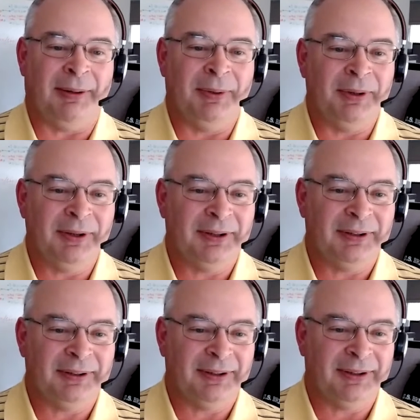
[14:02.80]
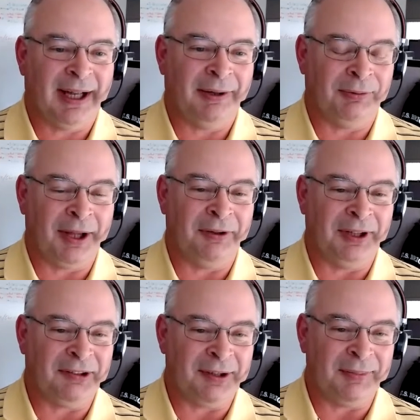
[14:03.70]
I can teach the skills
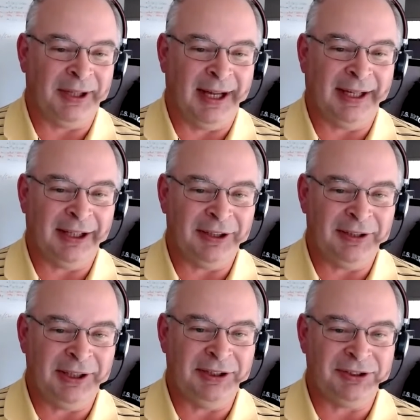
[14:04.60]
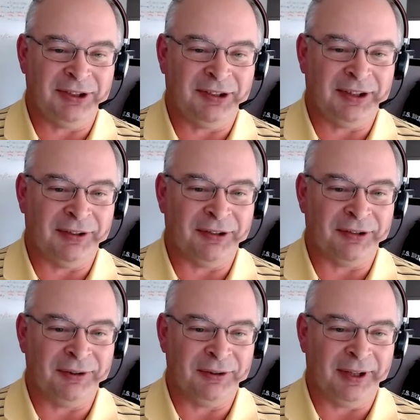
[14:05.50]
to that has a basic
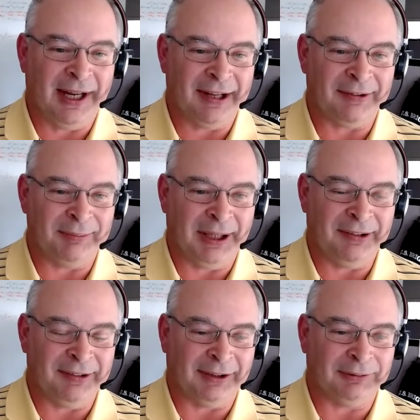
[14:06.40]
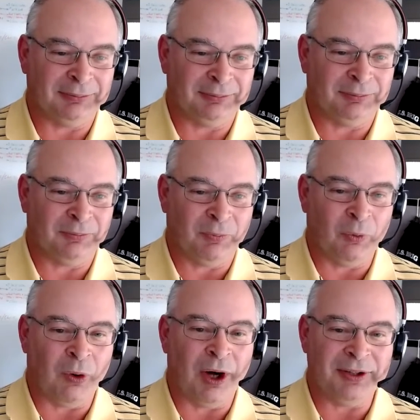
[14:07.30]
want to learn
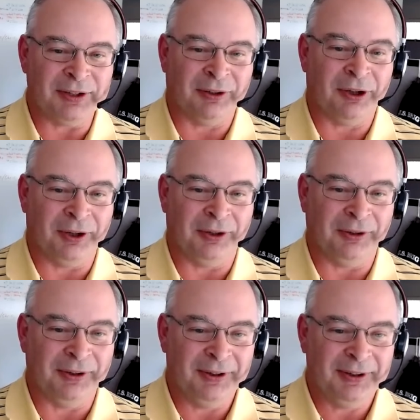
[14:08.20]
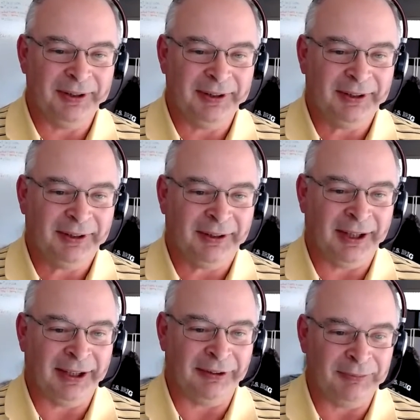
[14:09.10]
than hire somebody that, oh, I
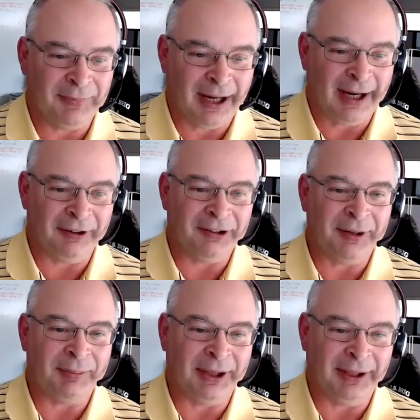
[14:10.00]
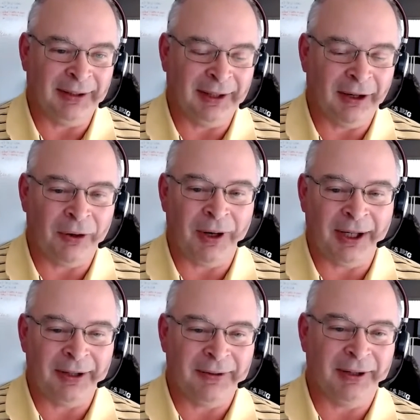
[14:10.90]
know everything, and they're
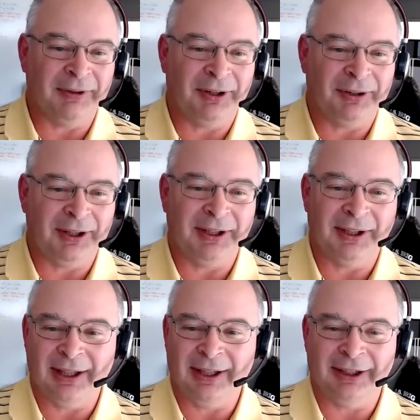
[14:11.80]
not going to work out well.